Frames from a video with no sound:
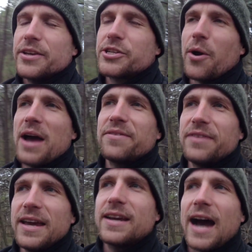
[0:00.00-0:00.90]
So I
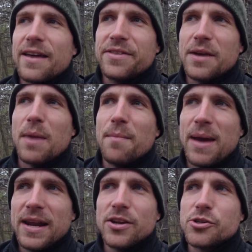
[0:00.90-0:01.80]
think my
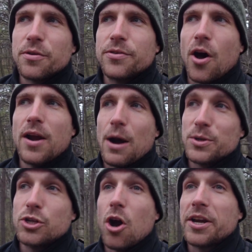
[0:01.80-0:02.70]
manager thought I
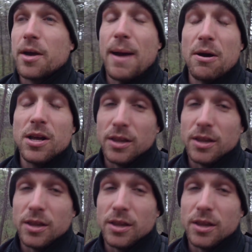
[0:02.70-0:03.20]
was talking about